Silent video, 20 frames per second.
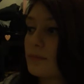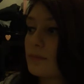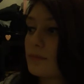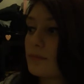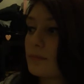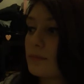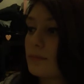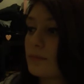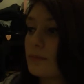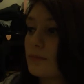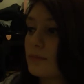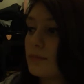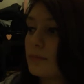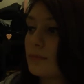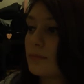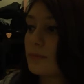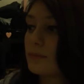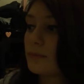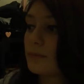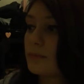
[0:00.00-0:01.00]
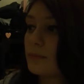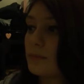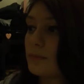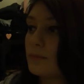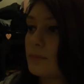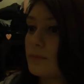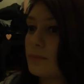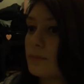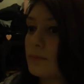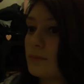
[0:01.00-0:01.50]

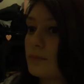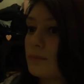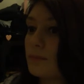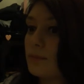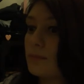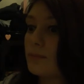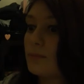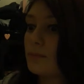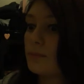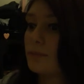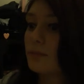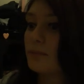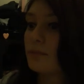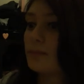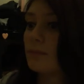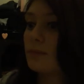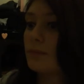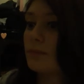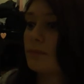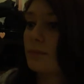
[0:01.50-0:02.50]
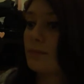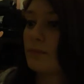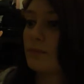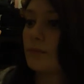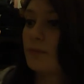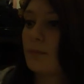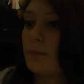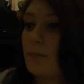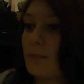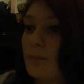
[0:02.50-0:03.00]

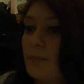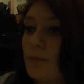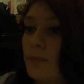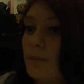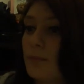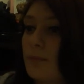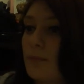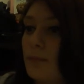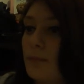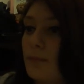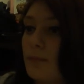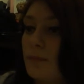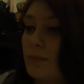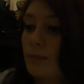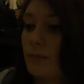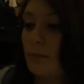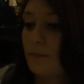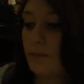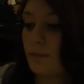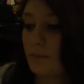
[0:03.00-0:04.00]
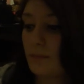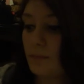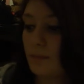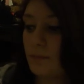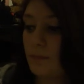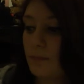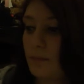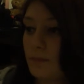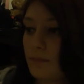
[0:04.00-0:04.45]
Nobody speaks.